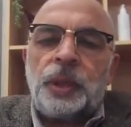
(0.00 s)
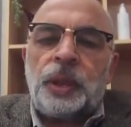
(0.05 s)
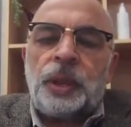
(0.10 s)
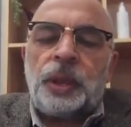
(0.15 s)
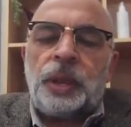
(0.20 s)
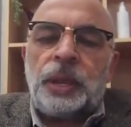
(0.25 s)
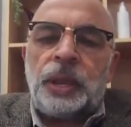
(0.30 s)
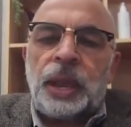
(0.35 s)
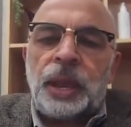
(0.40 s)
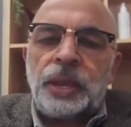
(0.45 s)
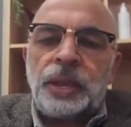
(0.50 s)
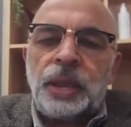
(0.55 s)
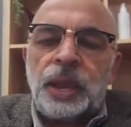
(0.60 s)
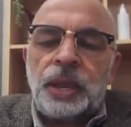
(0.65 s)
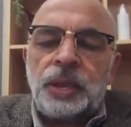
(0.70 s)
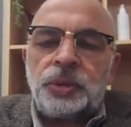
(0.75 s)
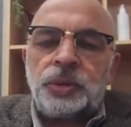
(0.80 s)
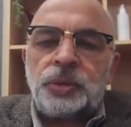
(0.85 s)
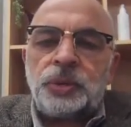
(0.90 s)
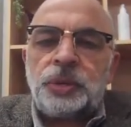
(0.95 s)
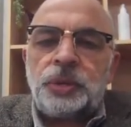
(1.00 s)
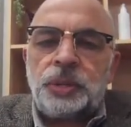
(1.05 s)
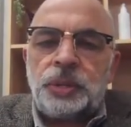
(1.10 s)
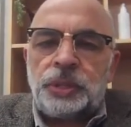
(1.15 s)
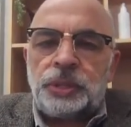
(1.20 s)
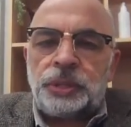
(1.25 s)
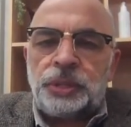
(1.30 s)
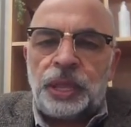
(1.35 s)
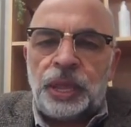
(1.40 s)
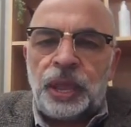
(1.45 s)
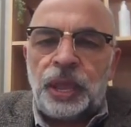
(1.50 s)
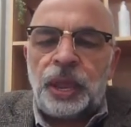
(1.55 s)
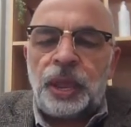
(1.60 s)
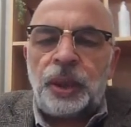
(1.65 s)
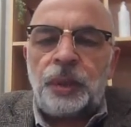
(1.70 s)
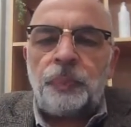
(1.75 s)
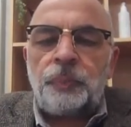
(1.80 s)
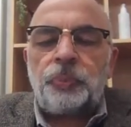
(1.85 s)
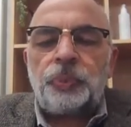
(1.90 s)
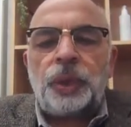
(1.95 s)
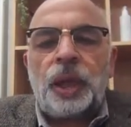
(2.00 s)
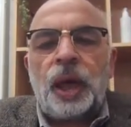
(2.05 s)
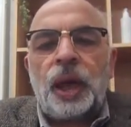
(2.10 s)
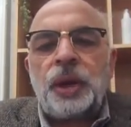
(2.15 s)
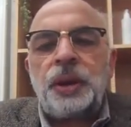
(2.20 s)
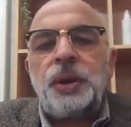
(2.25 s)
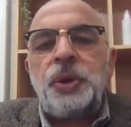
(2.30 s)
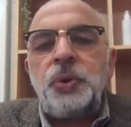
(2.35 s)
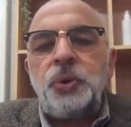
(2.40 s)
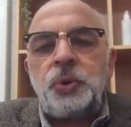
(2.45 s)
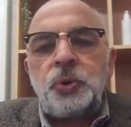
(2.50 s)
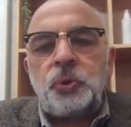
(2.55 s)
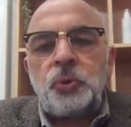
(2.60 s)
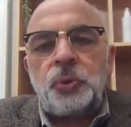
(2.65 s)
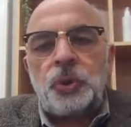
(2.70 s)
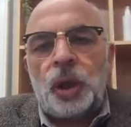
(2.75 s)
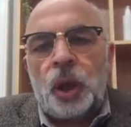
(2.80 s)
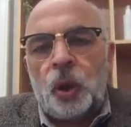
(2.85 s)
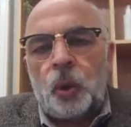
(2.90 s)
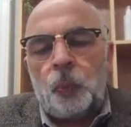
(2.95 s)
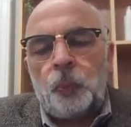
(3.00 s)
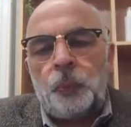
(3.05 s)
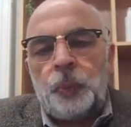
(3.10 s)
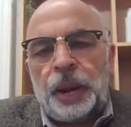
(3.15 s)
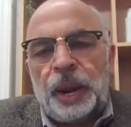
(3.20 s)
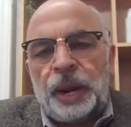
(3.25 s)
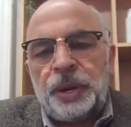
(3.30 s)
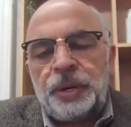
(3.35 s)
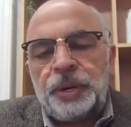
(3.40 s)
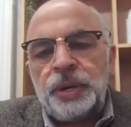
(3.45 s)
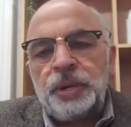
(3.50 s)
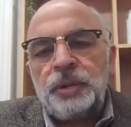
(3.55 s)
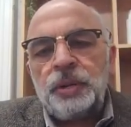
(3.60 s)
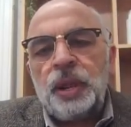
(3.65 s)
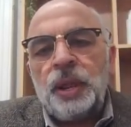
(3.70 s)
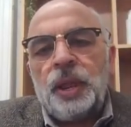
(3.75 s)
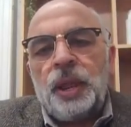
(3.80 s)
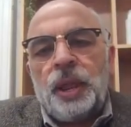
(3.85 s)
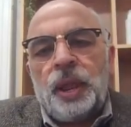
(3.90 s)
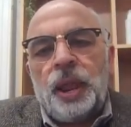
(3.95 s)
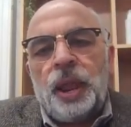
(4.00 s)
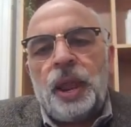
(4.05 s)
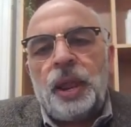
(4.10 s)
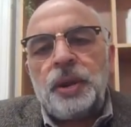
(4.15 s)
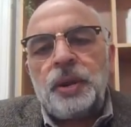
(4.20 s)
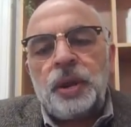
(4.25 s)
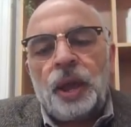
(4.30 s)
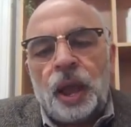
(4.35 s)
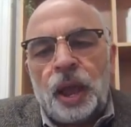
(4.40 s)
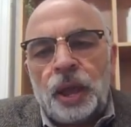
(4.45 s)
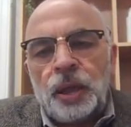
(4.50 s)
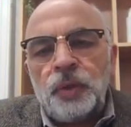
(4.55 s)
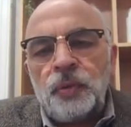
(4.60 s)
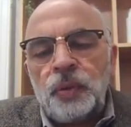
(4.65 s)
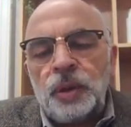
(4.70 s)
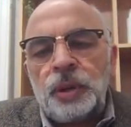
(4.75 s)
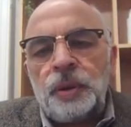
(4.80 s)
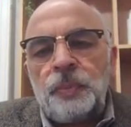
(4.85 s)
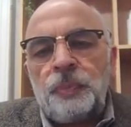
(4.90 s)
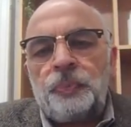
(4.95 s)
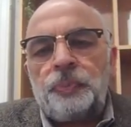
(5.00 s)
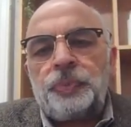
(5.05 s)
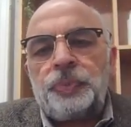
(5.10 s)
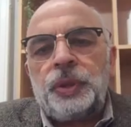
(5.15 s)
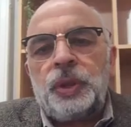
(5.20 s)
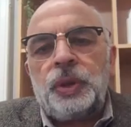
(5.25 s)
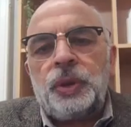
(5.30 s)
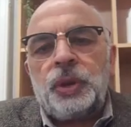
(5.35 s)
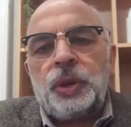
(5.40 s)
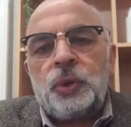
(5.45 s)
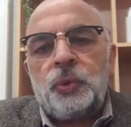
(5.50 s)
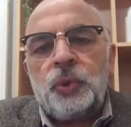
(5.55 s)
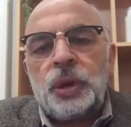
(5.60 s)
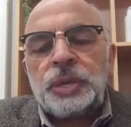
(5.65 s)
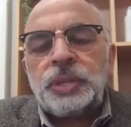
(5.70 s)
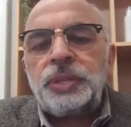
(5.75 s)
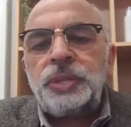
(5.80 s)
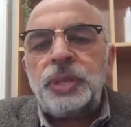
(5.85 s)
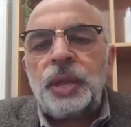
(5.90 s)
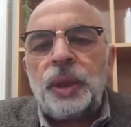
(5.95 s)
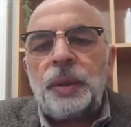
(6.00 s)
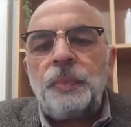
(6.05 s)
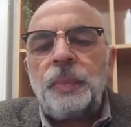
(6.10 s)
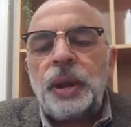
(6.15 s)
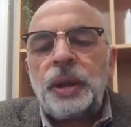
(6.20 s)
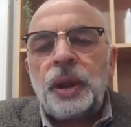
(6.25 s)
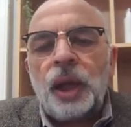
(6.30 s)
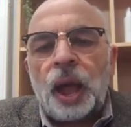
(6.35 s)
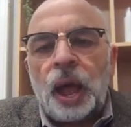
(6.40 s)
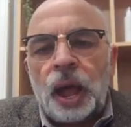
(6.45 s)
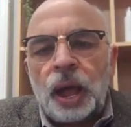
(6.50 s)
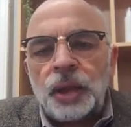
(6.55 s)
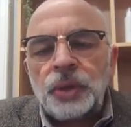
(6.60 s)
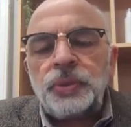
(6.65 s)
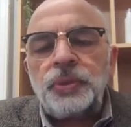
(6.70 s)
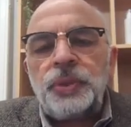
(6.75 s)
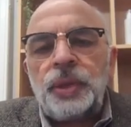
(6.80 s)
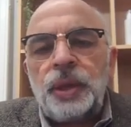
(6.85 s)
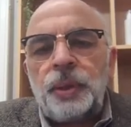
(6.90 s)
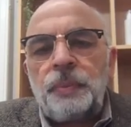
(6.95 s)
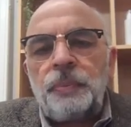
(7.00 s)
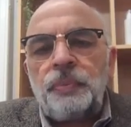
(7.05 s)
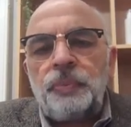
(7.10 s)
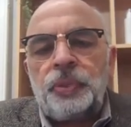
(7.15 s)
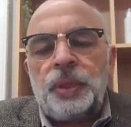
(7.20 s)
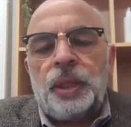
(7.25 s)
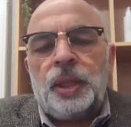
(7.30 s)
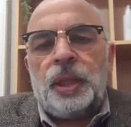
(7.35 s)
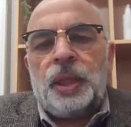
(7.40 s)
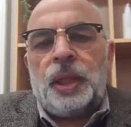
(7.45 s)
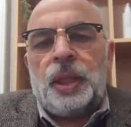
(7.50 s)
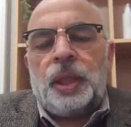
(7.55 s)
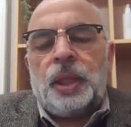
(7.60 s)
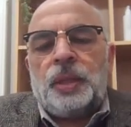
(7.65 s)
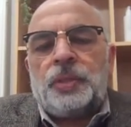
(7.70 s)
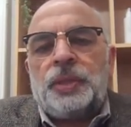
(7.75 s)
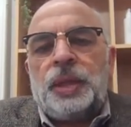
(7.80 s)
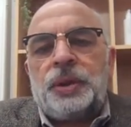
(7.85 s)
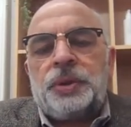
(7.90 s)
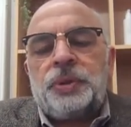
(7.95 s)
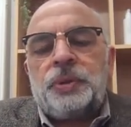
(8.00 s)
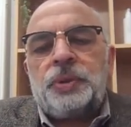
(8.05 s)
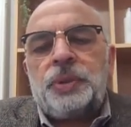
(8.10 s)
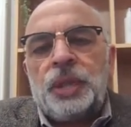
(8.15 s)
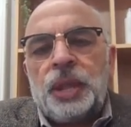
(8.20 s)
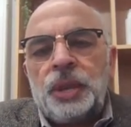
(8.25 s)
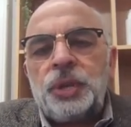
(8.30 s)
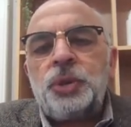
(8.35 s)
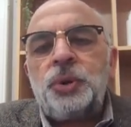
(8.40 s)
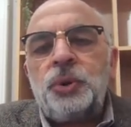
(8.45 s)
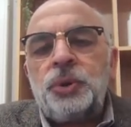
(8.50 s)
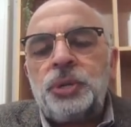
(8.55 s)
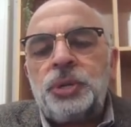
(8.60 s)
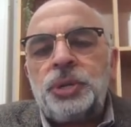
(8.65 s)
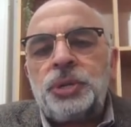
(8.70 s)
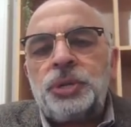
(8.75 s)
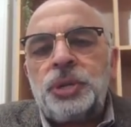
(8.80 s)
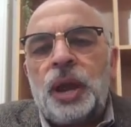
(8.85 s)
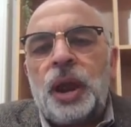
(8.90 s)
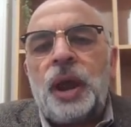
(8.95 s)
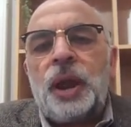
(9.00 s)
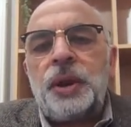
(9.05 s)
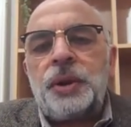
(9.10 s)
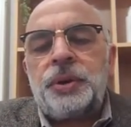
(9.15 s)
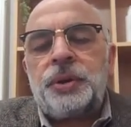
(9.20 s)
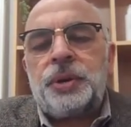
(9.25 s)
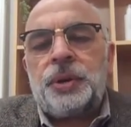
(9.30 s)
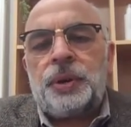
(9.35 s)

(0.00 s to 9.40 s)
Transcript: AIS. They are into now practice, and I will request them and ask them that they should start